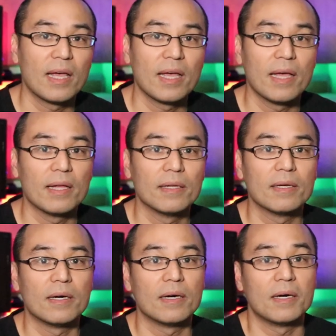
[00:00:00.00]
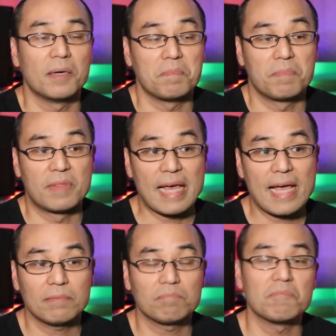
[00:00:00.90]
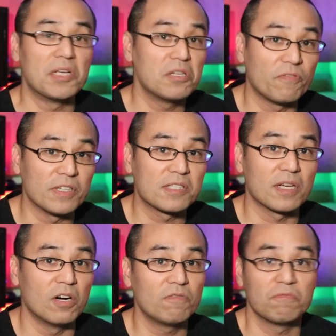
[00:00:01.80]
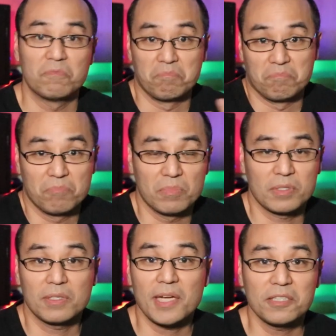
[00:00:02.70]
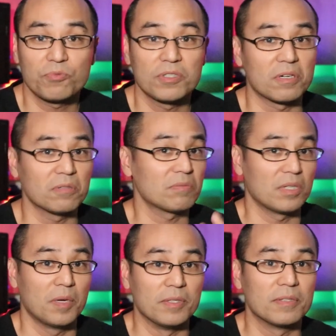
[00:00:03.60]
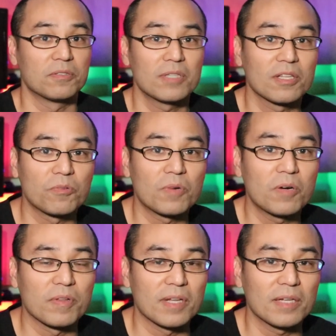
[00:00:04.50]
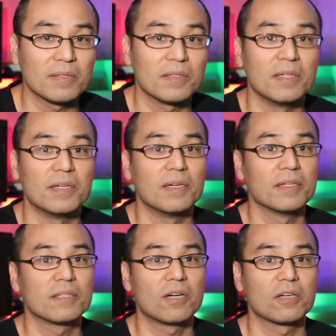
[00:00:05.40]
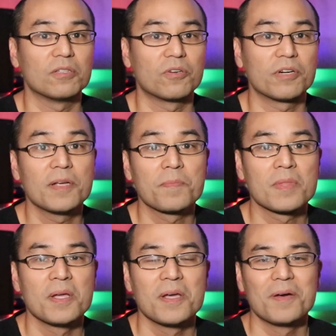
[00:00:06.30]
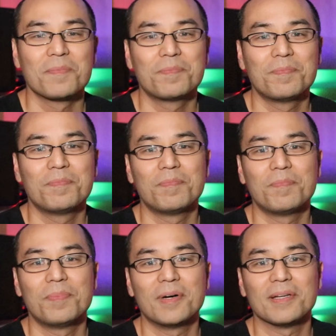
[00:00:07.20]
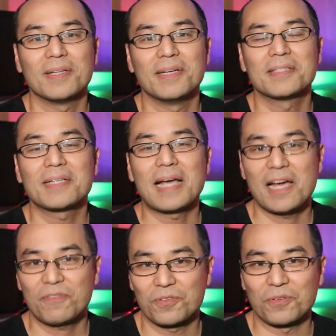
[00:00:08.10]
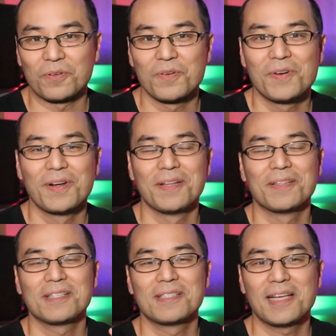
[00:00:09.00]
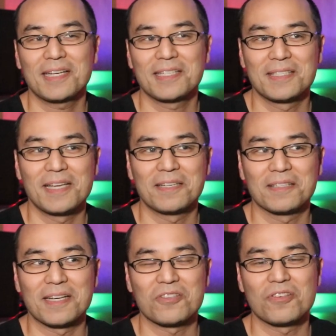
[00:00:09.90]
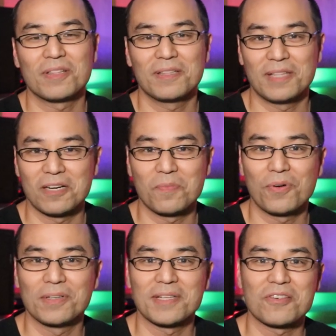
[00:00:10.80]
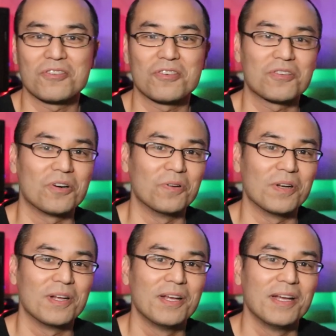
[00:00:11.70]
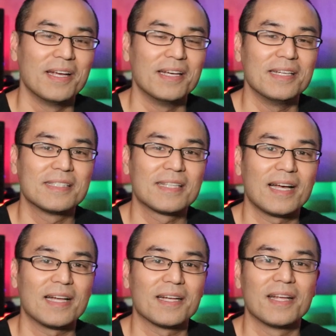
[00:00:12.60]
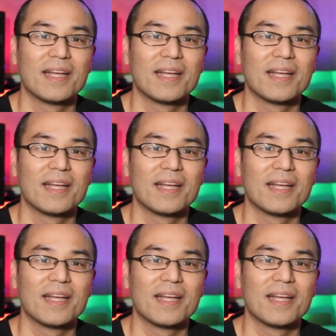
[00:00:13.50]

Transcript: And that in of itself, it's a nice result. I mean, there's nothing wrong with that. It's hunky-dory. But it's after this next data point that she showed is that